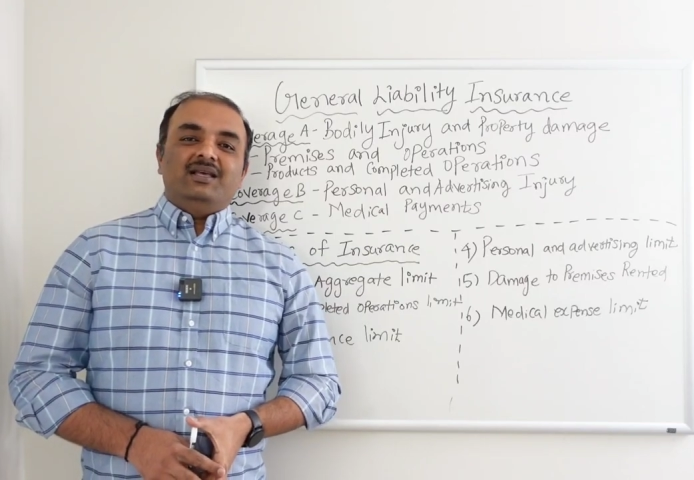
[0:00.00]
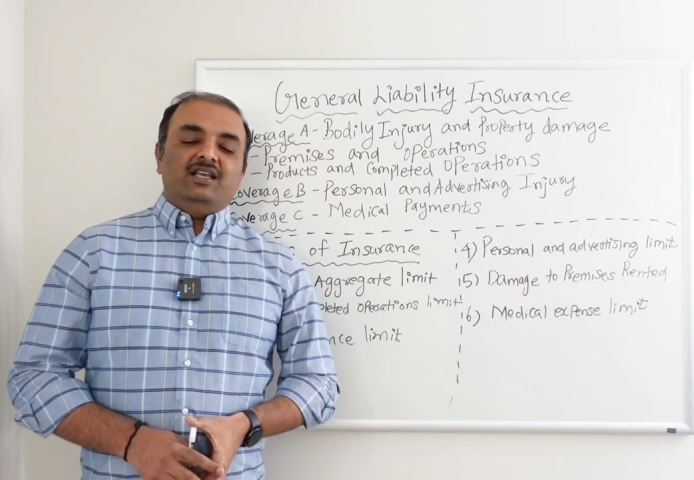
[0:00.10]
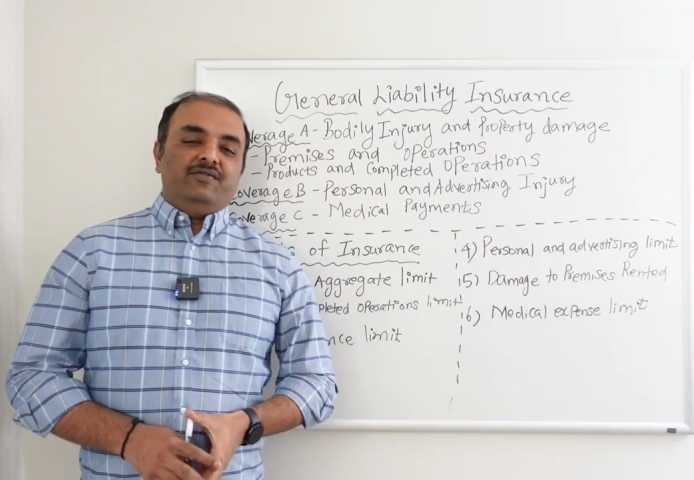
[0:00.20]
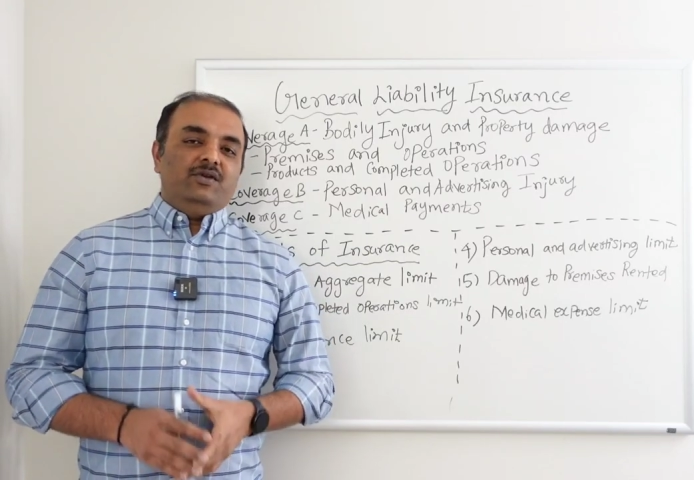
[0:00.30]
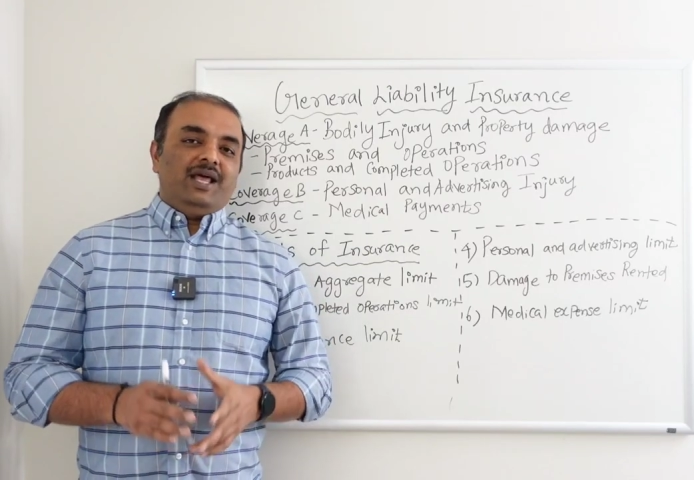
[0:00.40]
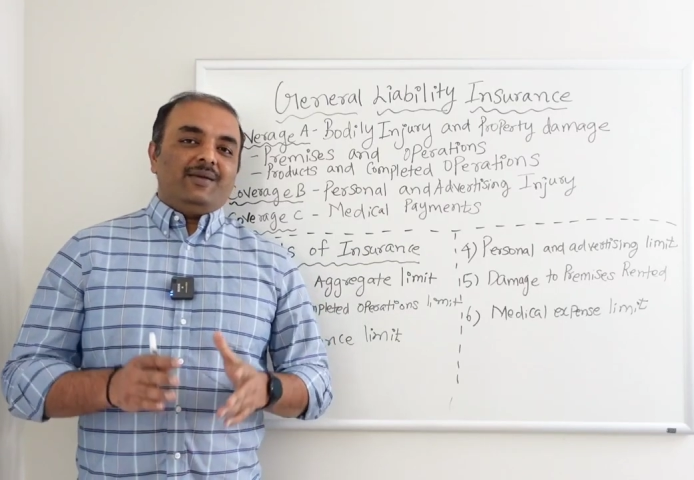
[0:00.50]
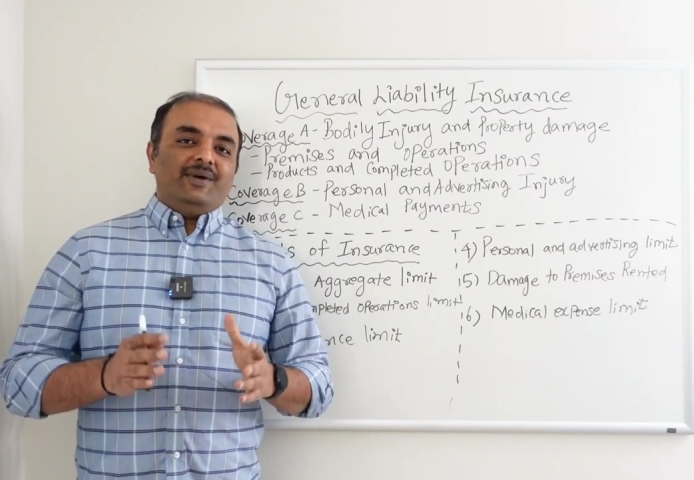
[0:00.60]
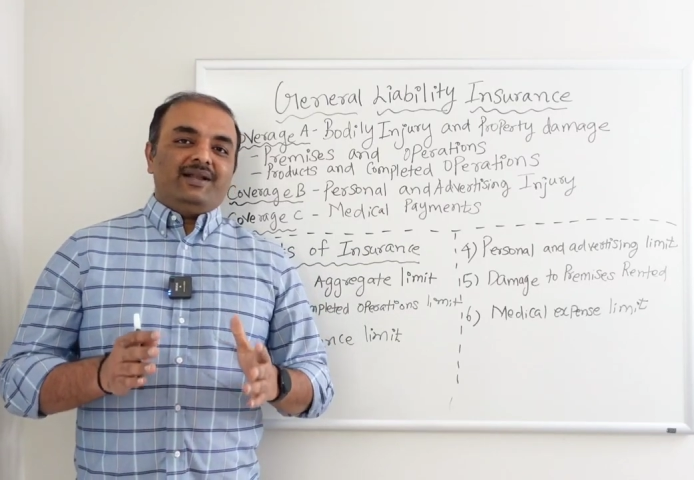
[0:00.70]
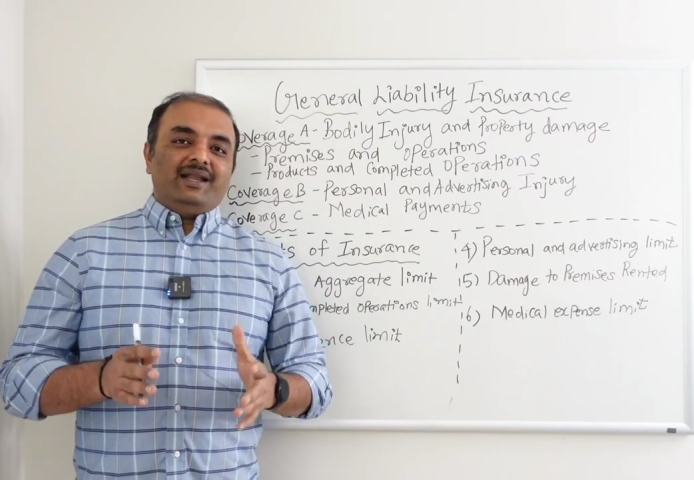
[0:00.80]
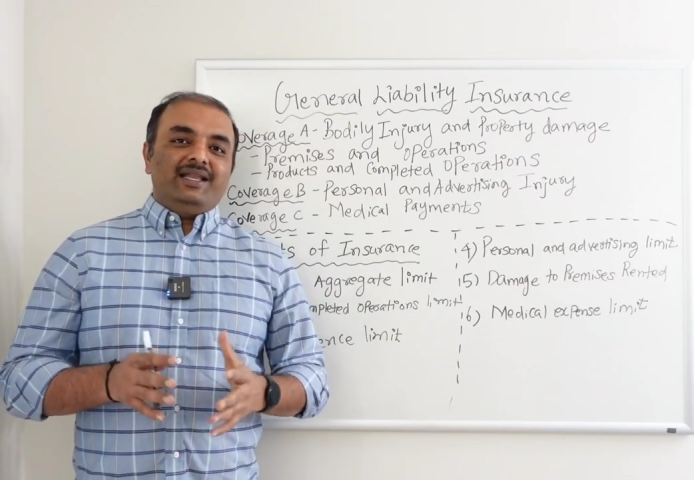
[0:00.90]
If you like
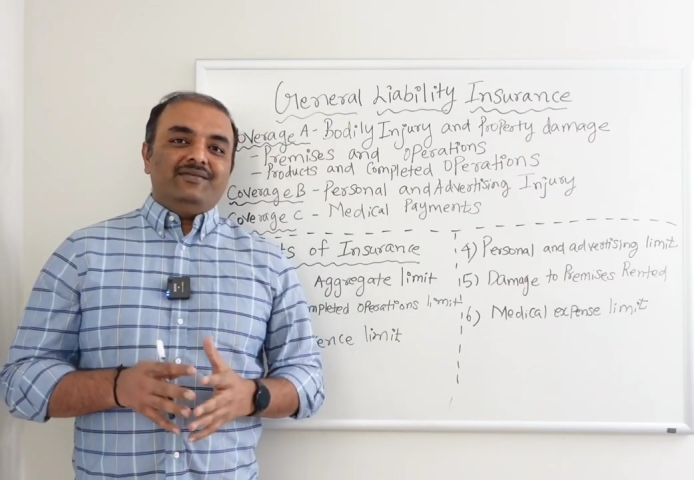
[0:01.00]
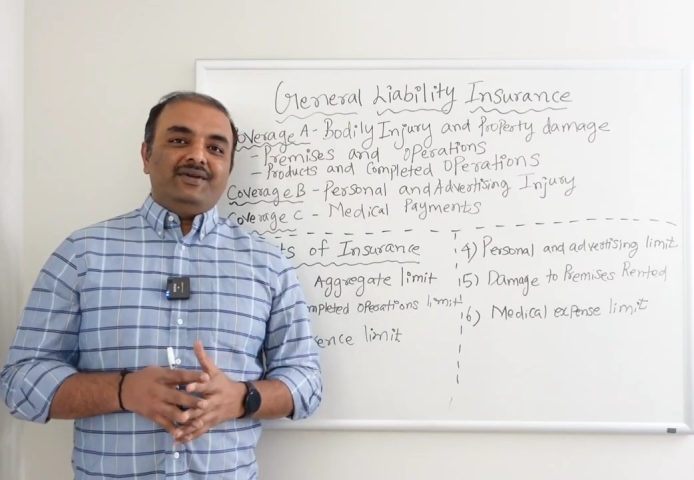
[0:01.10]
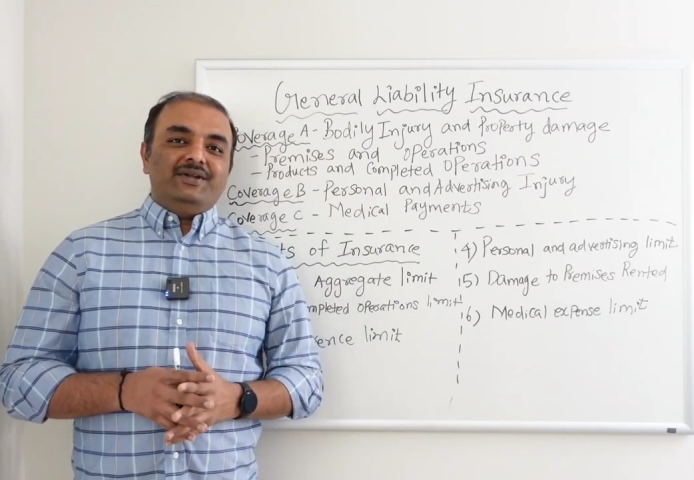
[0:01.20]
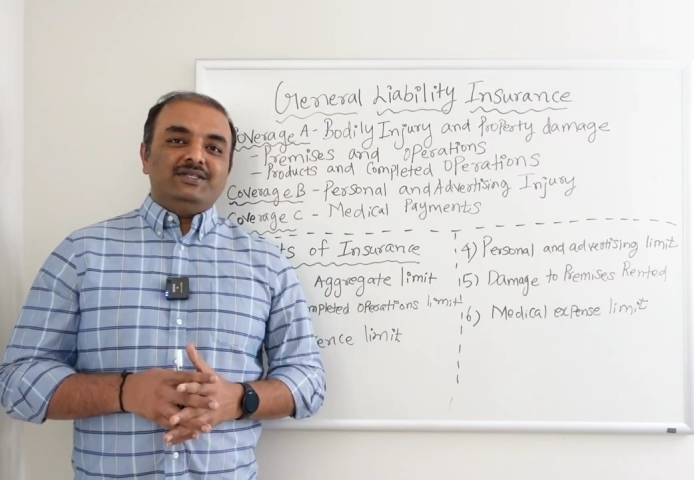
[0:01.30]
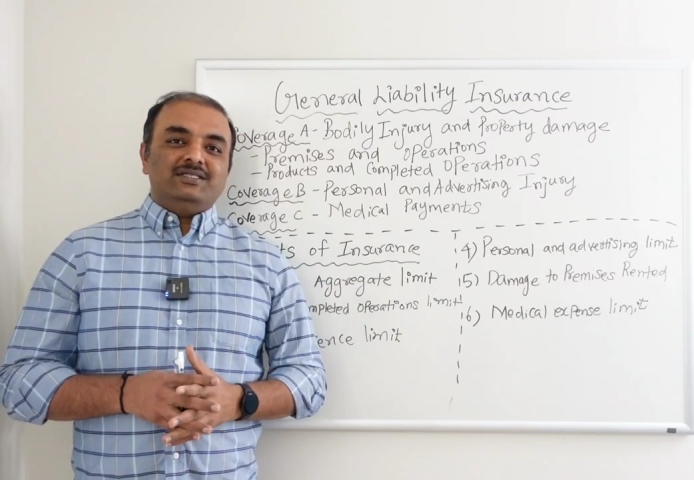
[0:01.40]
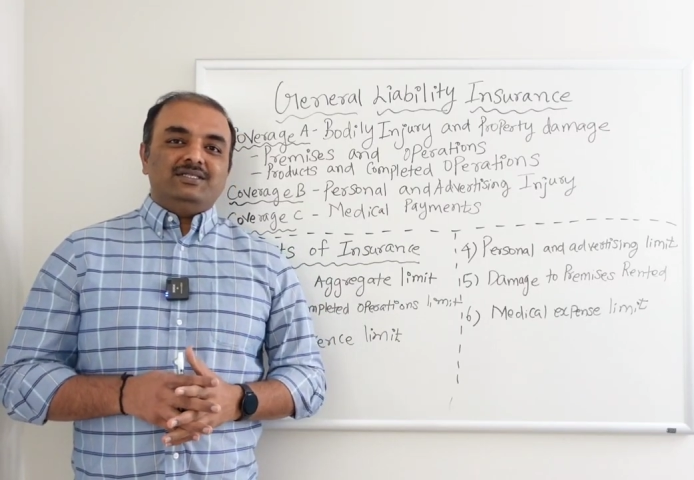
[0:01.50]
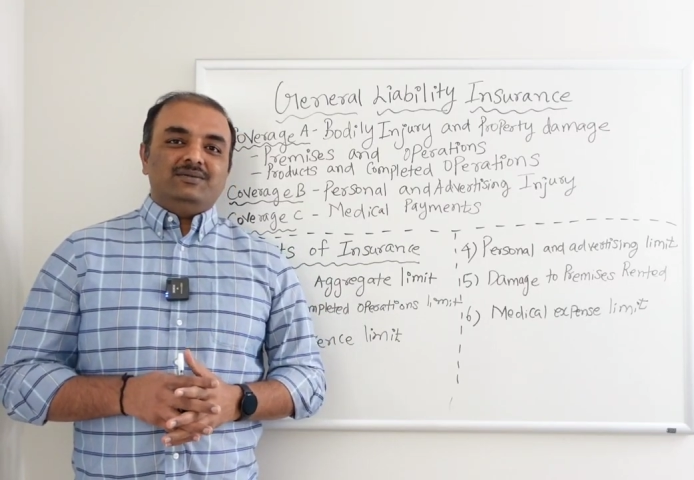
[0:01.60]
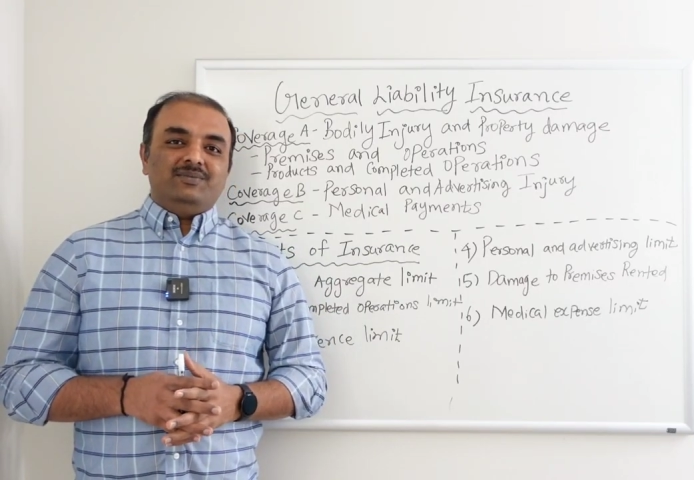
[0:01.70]
my training videos,